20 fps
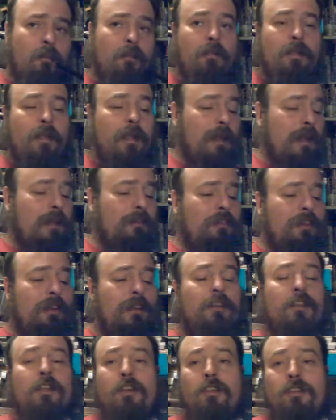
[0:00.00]
As
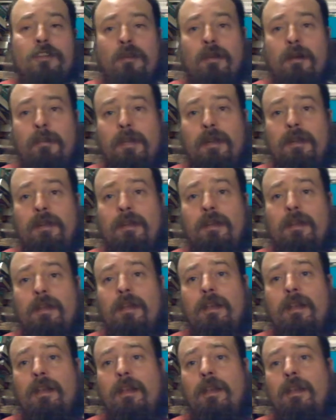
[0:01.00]
usual, I've been
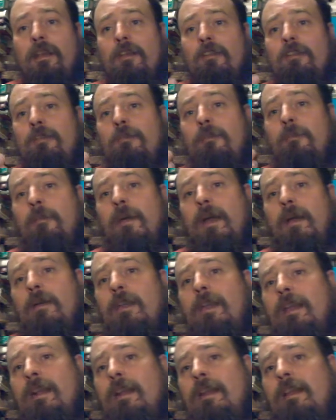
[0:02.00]

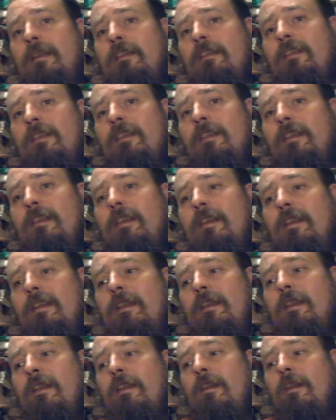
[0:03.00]
smoking this
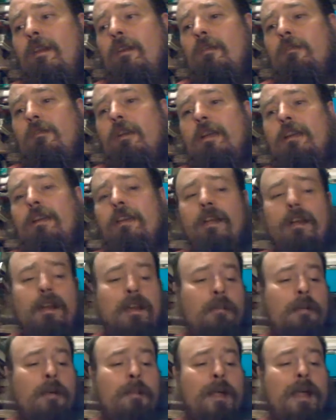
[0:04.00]
already and
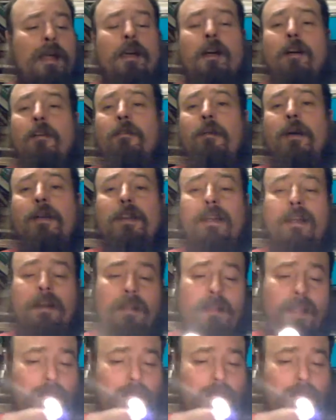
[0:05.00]
I'm about halfway done.